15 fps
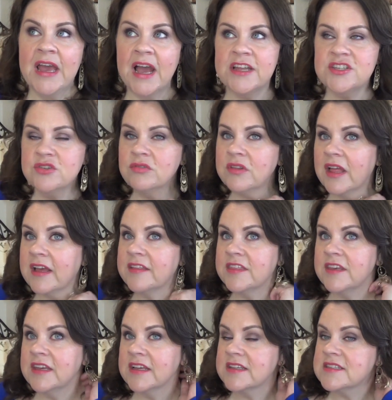I do like
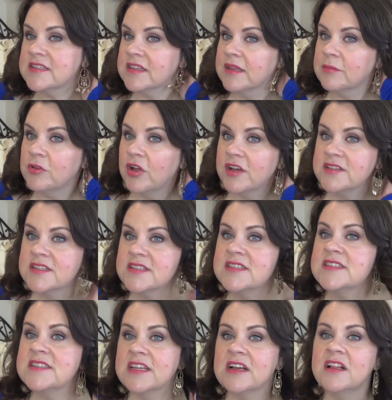the NYX lip glosses
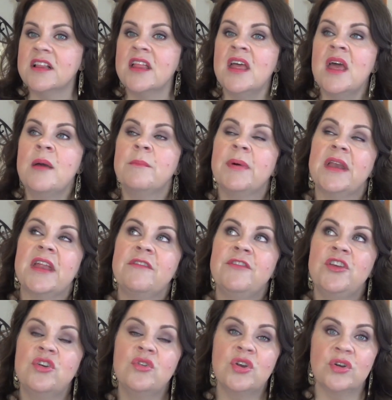still, but if
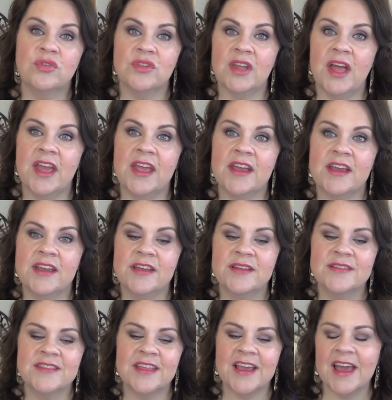you don't like,
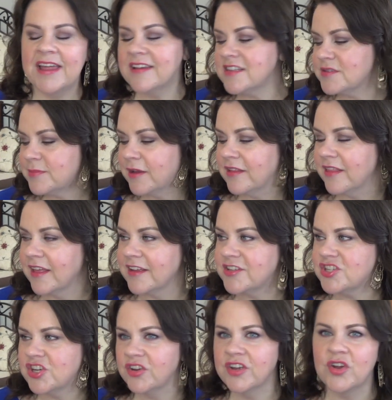they kind of smell like
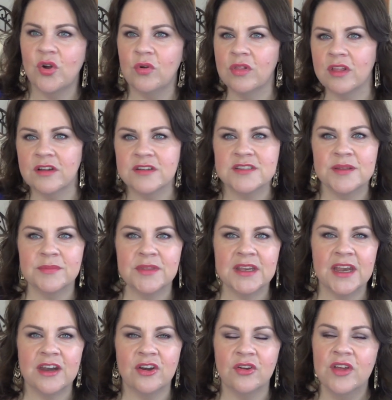cherry cola or
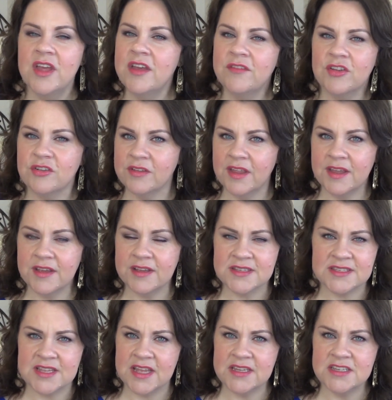something. I don't know. If you don't like a
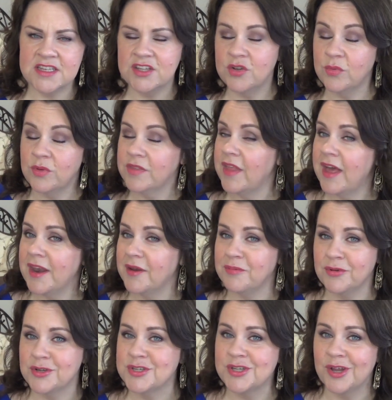scent, you will not
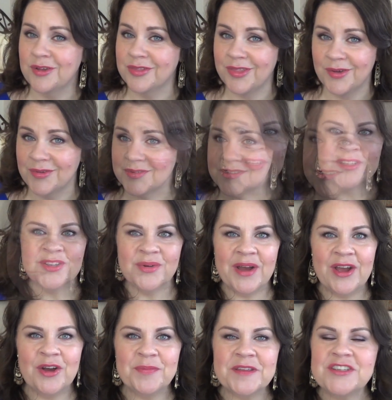appreciate those. So
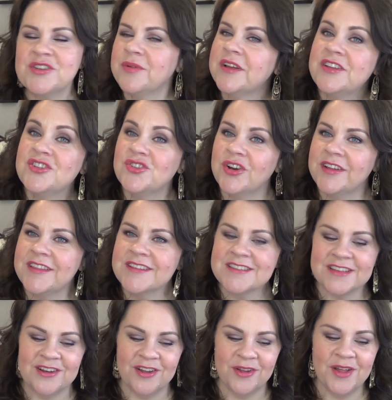I hope that you enjoyed this
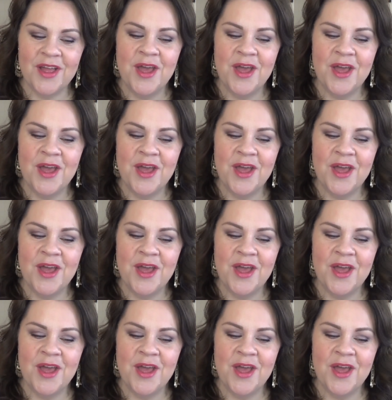little